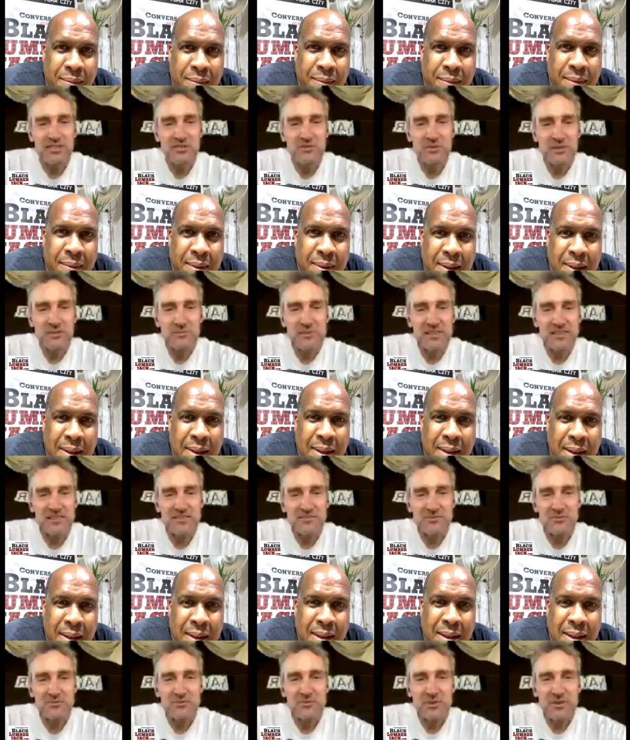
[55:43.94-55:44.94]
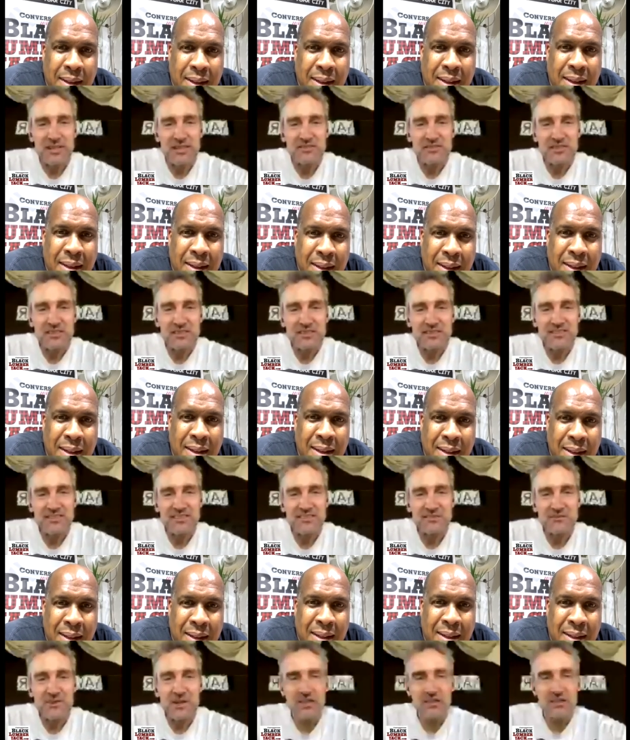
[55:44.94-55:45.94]
Speaker 1: remix of whatever,
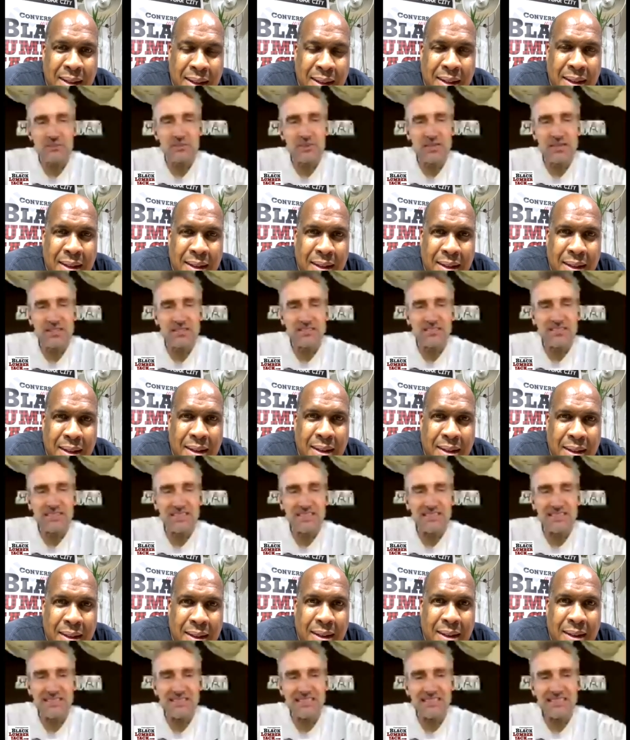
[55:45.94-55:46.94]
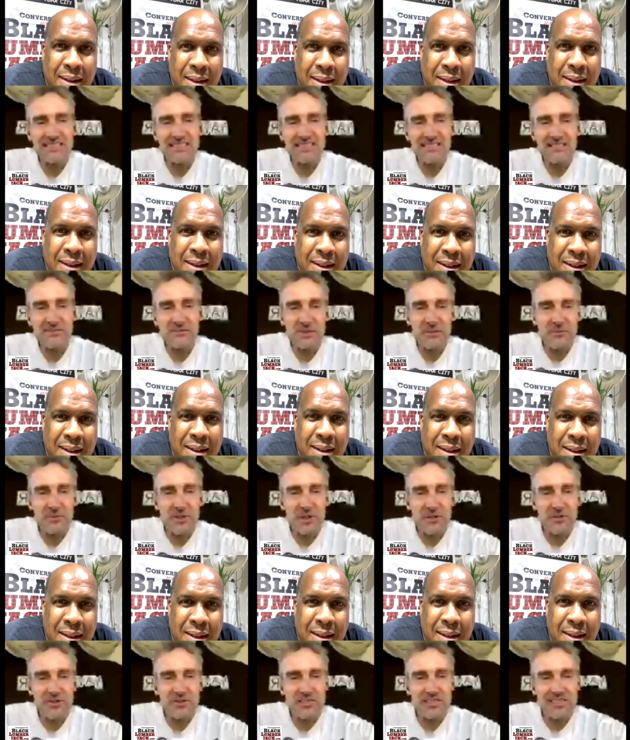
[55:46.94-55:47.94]
Dr. Bells, and then you flip it
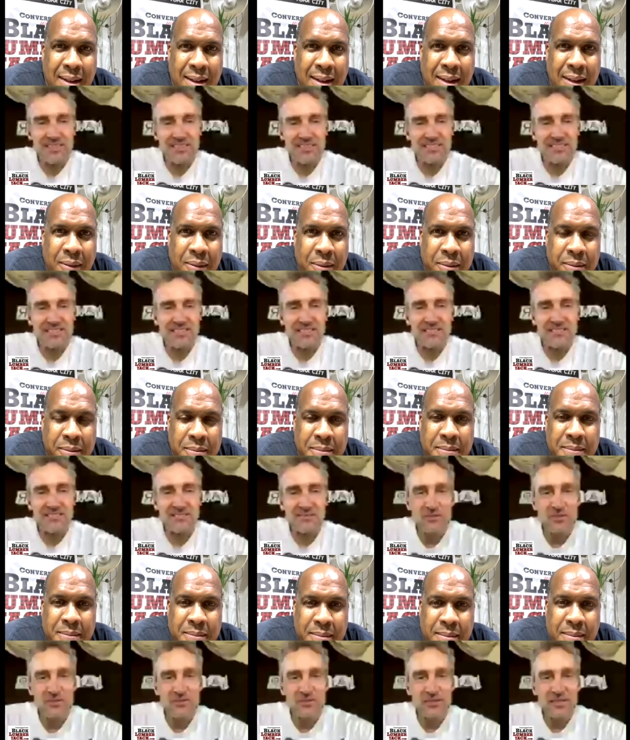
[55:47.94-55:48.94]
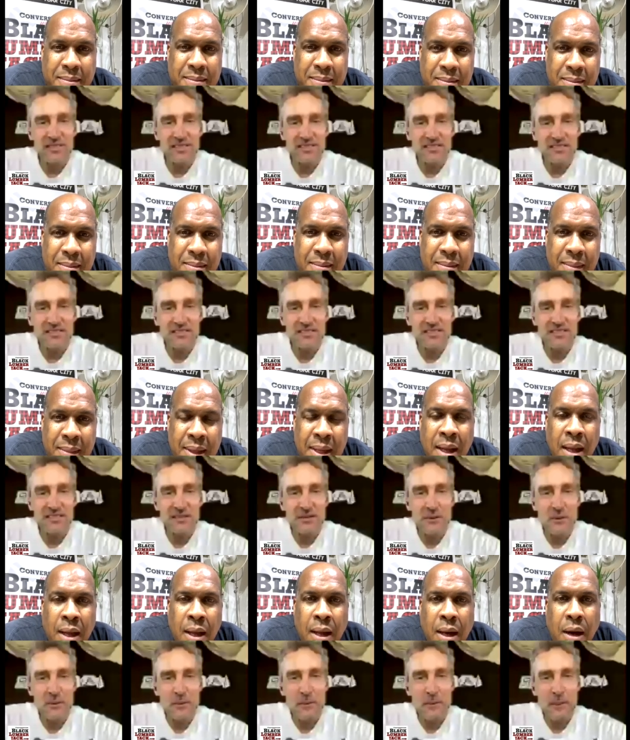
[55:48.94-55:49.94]
over and listen to whatever else.
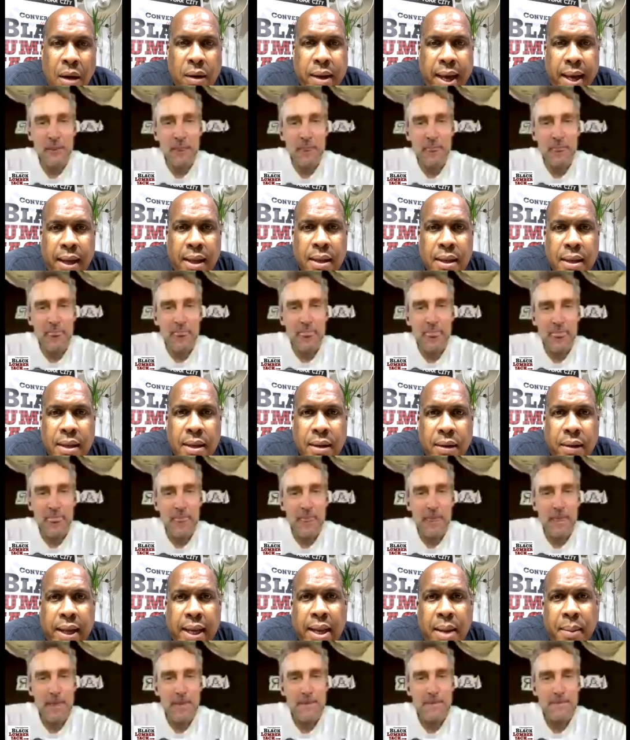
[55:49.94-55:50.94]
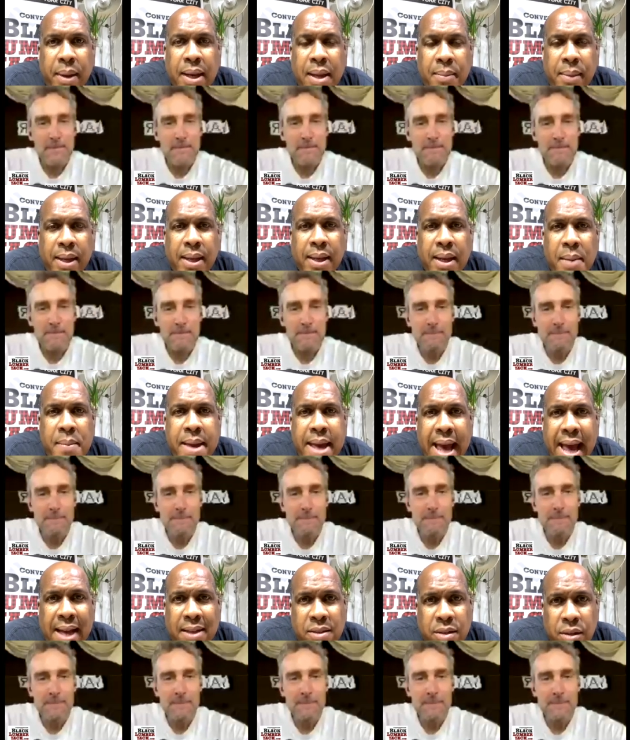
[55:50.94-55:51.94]
Speaker 2: Okay, okay. Let, let me let me
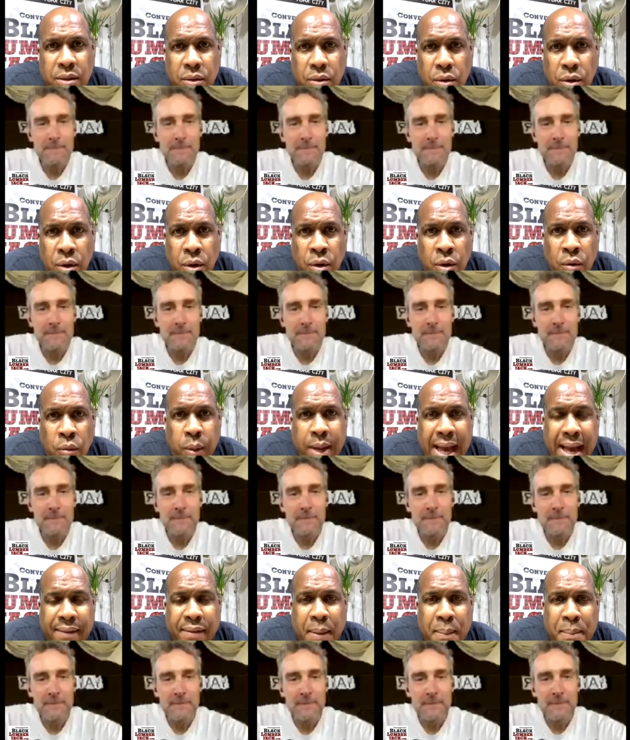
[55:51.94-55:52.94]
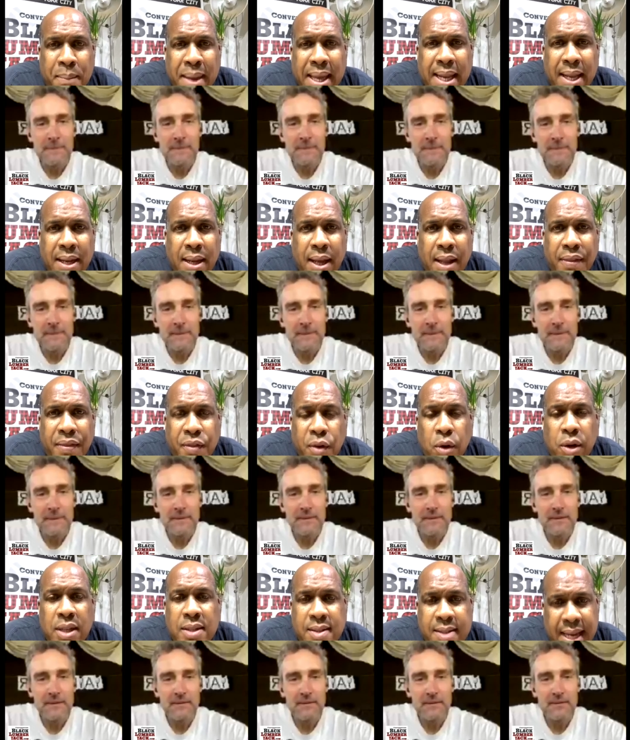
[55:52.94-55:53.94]
ask you. We have a minute and thirty
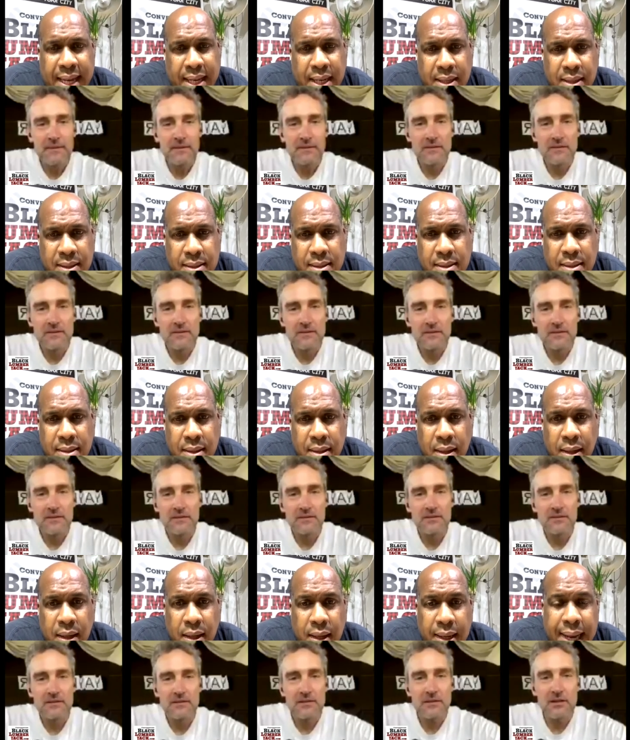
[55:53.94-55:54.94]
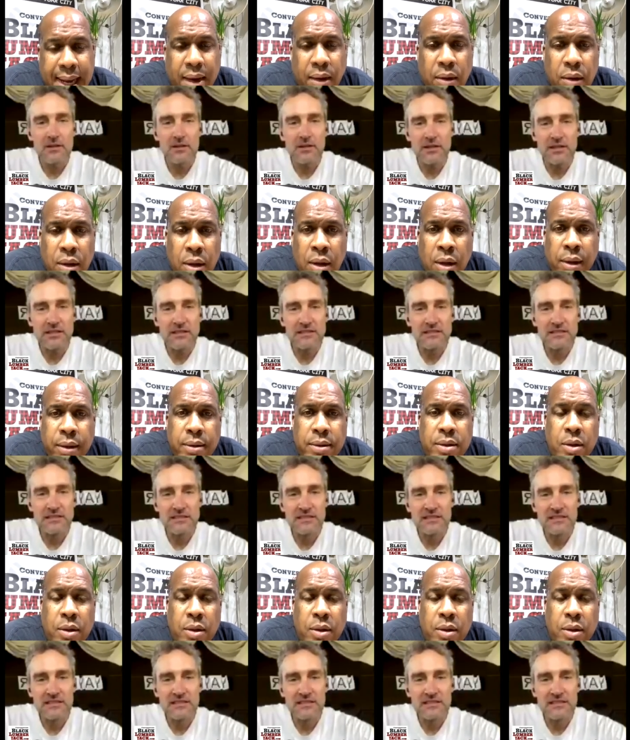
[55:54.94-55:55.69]
seconds. Now, the way